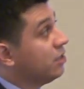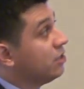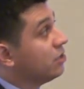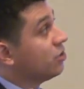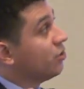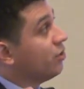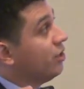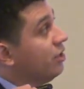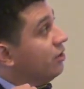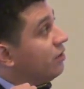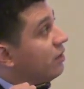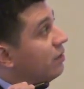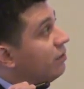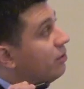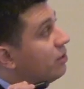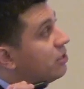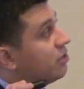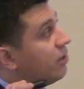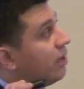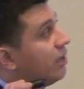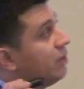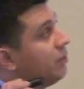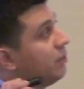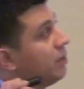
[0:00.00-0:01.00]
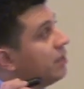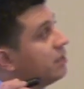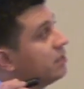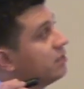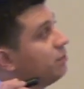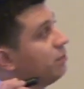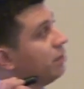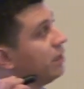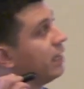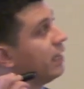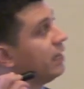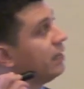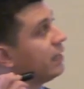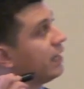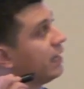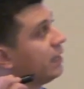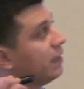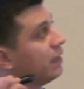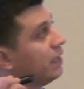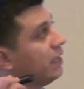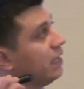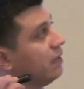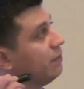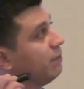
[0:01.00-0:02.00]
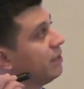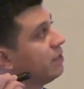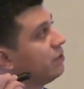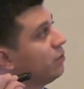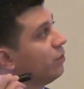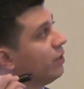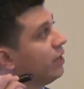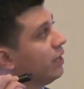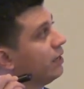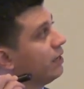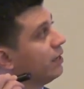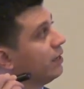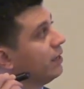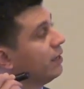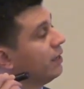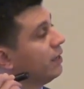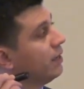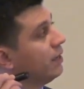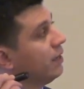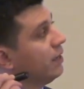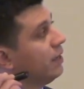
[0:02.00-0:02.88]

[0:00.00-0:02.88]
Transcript: So here they were trying to explain that link between